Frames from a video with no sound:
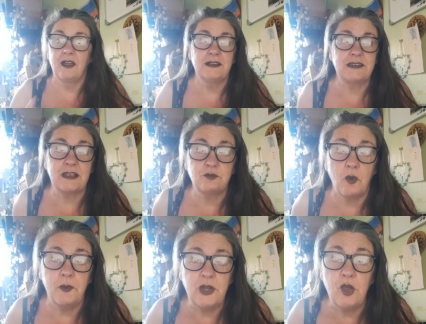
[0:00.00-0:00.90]
Because that's
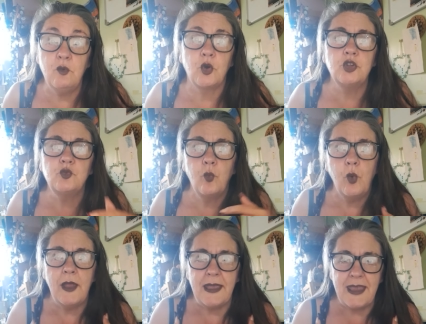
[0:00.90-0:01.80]
what we do. Because
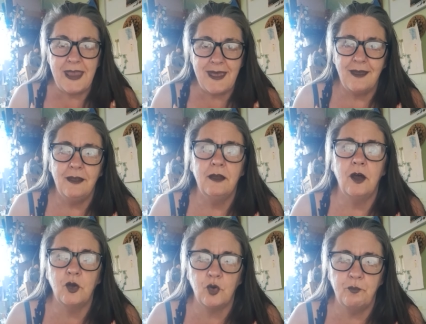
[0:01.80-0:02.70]
we
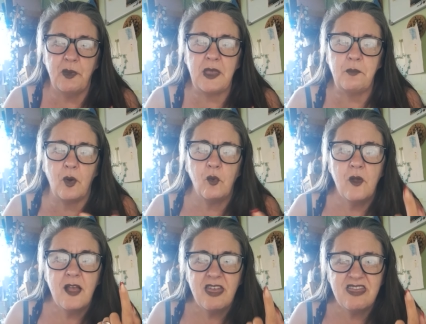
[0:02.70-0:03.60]
are good people.
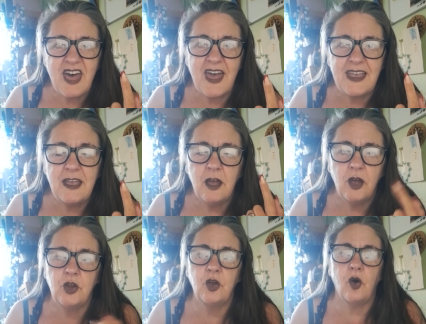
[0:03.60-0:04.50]
They
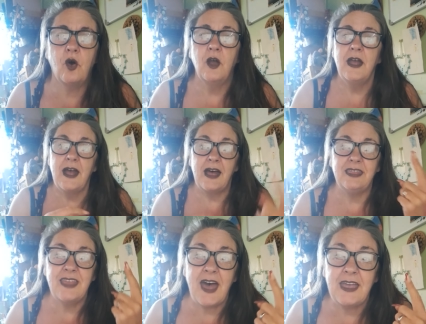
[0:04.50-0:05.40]
are not.
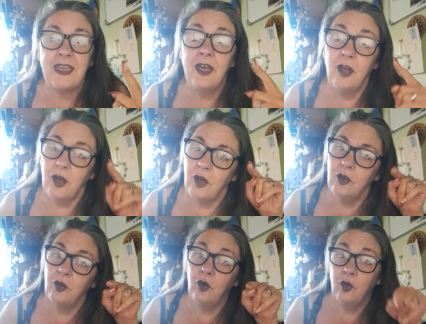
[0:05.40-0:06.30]
And they
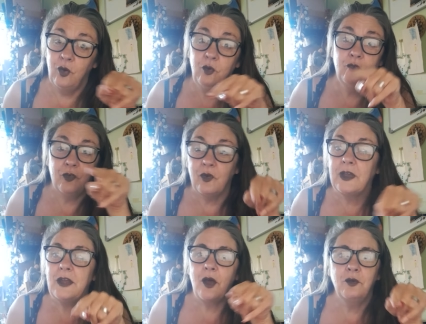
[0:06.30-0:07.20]
are who
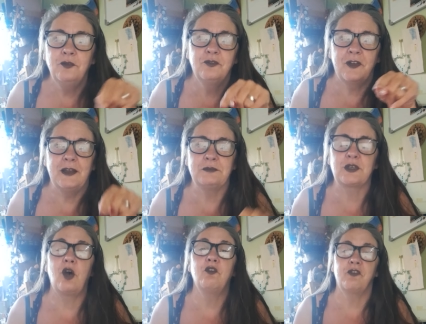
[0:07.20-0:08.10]
fucking own Philip
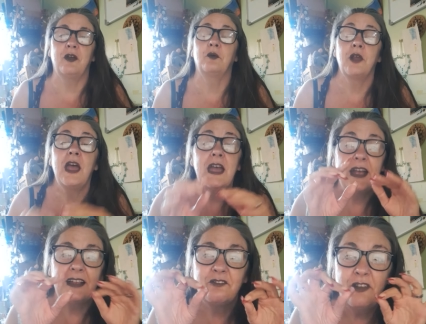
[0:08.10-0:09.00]
Schofield.
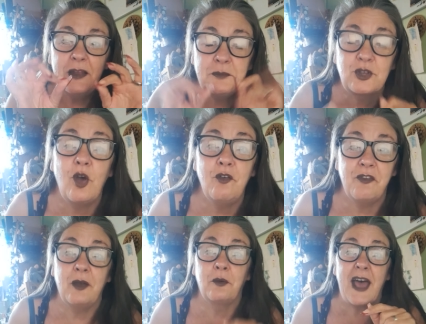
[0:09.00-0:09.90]
And Philip
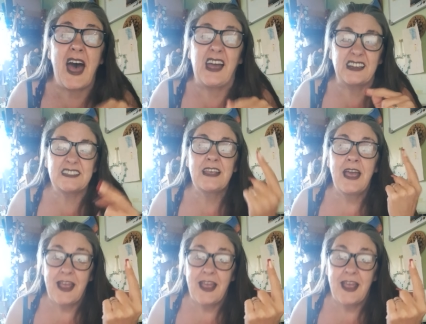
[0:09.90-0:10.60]
Schofield acts